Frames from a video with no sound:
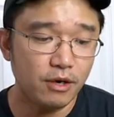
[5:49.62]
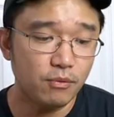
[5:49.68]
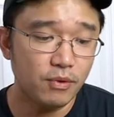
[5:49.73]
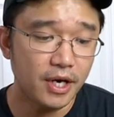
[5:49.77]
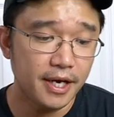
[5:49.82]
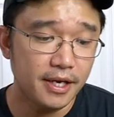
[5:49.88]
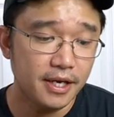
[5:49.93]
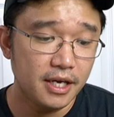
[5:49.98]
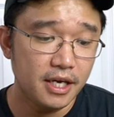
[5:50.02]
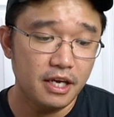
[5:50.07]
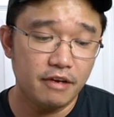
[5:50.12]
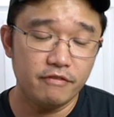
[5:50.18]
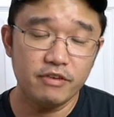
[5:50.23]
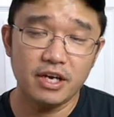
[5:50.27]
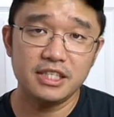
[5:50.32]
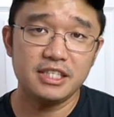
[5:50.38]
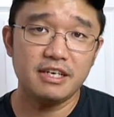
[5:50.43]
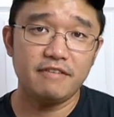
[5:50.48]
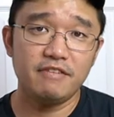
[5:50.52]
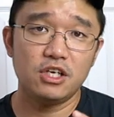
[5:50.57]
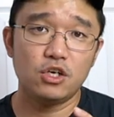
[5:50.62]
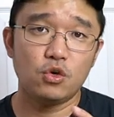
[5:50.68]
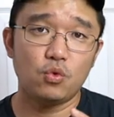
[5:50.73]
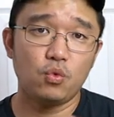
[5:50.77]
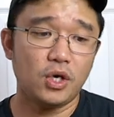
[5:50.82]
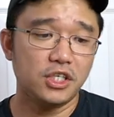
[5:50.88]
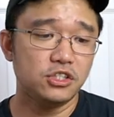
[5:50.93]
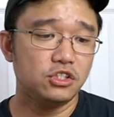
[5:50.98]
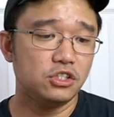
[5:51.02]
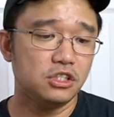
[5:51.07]
Anyway, if you guys have any
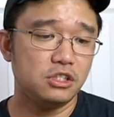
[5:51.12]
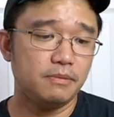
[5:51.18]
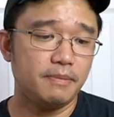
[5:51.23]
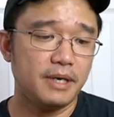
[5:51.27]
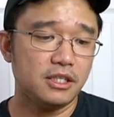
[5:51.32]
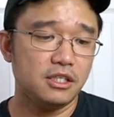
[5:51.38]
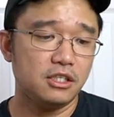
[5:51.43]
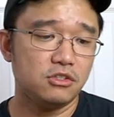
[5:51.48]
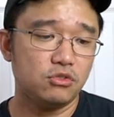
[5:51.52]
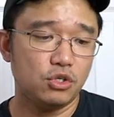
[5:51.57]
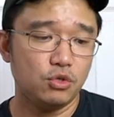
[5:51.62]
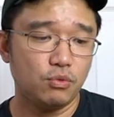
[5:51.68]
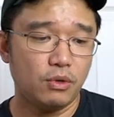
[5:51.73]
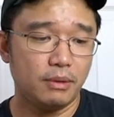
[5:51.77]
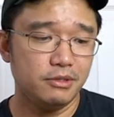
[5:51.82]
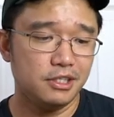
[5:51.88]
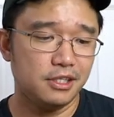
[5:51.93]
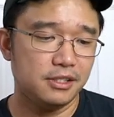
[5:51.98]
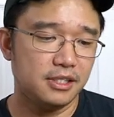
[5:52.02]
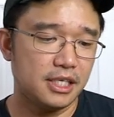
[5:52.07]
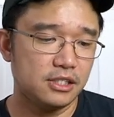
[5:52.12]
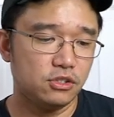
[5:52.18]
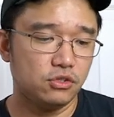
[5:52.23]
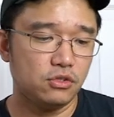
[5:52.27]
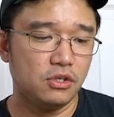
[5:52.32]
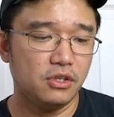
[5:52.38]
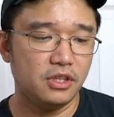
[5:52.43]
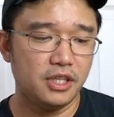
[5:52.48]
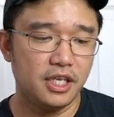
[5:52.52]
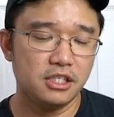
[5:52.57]
questions about this or you want me to test
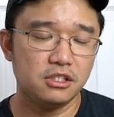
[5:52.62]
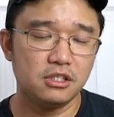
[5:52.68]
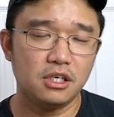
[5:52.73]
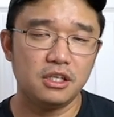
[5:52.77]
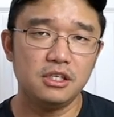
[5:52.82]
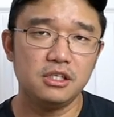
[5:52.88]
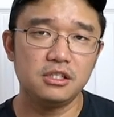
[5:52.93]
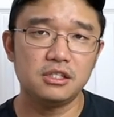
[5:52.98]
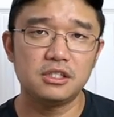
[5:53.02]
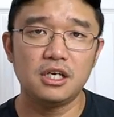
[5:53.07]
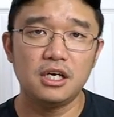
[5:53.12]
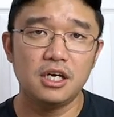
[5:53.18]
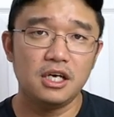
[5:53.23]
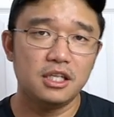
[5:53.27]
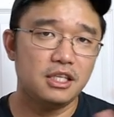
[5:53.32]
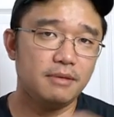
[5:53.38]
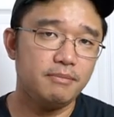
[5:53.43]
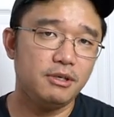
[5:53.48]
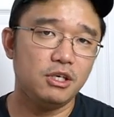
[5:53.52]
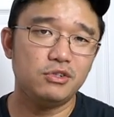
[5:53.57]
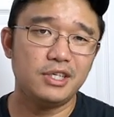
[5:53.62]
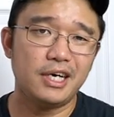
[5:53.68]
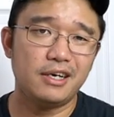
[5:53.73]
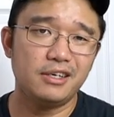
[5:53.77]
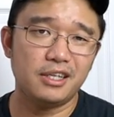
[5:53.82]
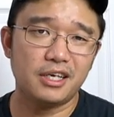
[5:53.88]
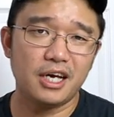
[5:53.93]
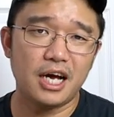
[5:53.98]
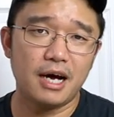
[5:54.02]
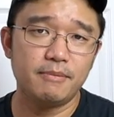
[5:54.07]
certain things on this, let me know
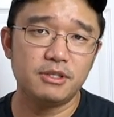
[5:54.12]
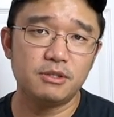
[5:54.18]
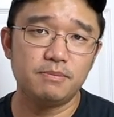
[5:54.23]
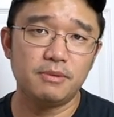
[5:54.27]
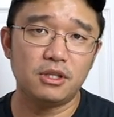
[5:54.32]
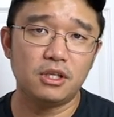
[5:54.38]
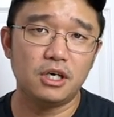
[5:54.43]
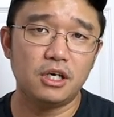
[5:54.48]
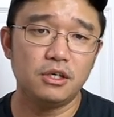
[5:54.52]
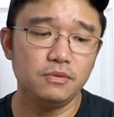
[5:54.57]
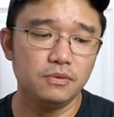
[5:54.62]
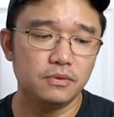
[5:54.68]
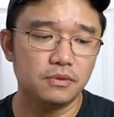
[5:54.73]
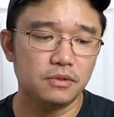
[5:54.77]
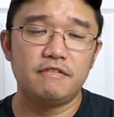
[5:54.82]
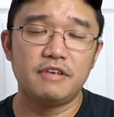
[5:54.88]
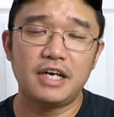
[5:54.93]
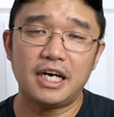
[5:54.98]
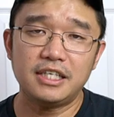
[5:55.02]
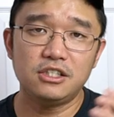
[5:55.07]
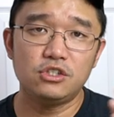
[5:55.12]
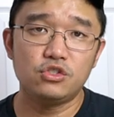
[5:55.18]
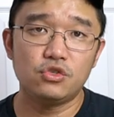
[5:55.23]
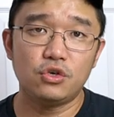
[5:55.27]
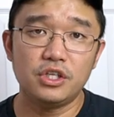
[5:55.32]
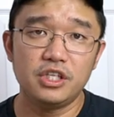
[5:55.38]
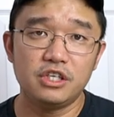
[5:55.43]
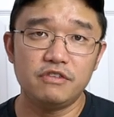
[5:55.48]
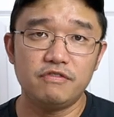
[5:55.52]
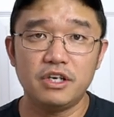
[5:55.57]
down in the comments below. If you guys
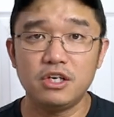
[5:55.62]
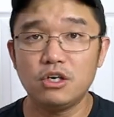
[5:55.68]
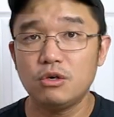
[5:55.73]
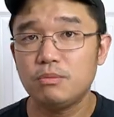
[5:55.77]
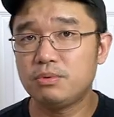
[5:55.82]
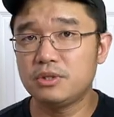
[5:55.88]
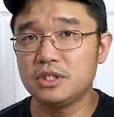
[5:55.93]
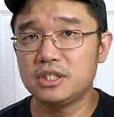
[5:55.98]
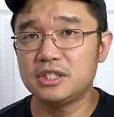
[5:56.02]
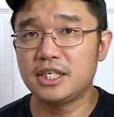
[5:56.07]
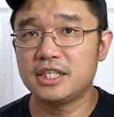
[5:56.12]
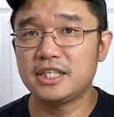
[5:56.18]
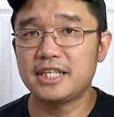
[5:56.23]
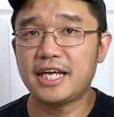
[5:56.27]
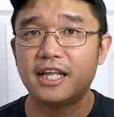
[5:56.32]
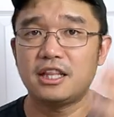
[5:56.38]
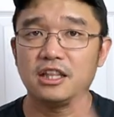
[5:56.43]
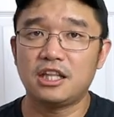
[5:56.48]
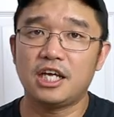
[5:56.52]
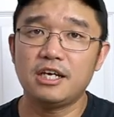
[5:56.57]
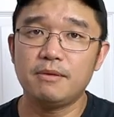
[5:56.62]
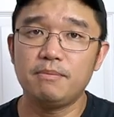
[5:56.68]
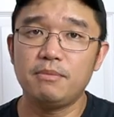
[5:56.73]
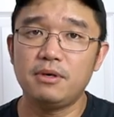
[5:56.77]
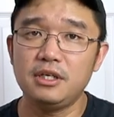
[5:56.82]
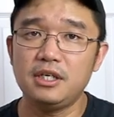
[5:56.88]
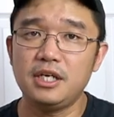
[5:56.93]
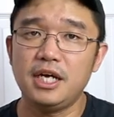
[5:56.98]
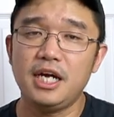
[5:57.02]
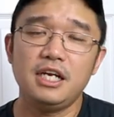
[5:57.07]
enjoyed this video, please hit that like
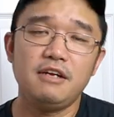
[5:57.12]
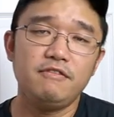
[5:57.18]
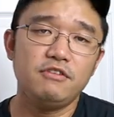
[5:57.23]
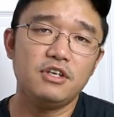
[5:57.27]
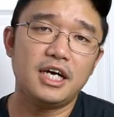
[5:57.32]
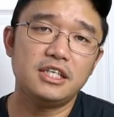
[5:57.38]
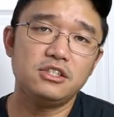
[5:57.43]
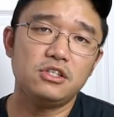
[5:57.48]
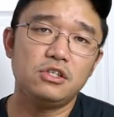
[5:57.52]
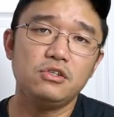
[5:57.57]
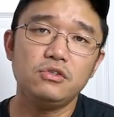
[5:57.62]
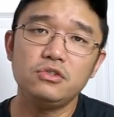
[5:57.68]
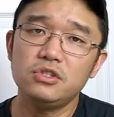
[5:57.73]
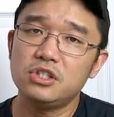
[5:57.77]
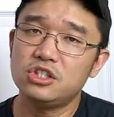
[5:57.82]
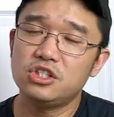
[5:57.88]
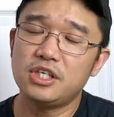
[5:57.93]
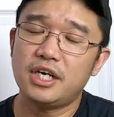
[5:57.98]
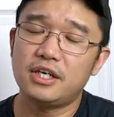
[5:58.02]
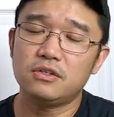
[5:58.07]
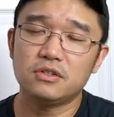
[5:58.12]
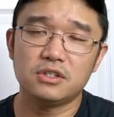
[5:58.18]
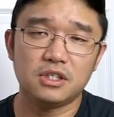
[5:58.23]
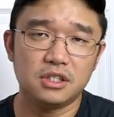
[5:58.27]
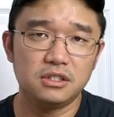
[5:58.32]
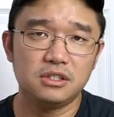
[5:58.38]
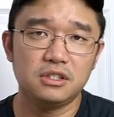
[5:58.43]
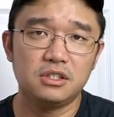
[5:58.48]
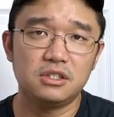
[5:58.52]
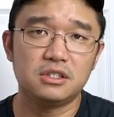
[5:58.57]
button. And if you guys are new to this channel,
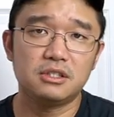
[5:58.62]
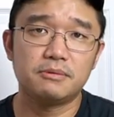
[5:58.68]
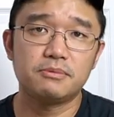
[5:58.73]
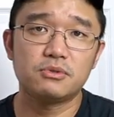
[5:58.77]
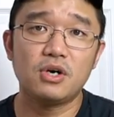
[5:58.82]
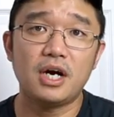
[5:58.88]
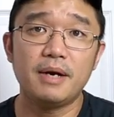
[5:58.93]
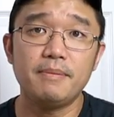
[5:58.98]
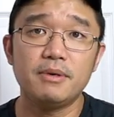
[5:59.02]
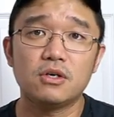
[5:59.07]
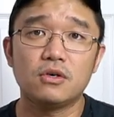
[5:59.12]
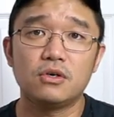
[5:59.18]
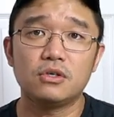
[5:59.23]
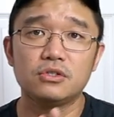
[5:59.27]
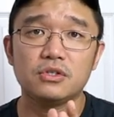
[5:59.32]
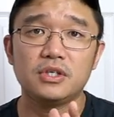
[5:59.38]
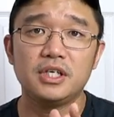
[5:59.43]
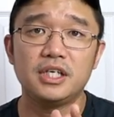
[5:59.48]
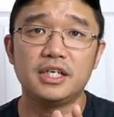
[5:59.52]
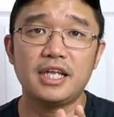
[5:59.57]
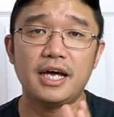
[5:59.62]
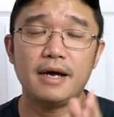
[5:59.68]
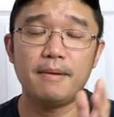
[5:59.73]
consider subscribing. Also hitting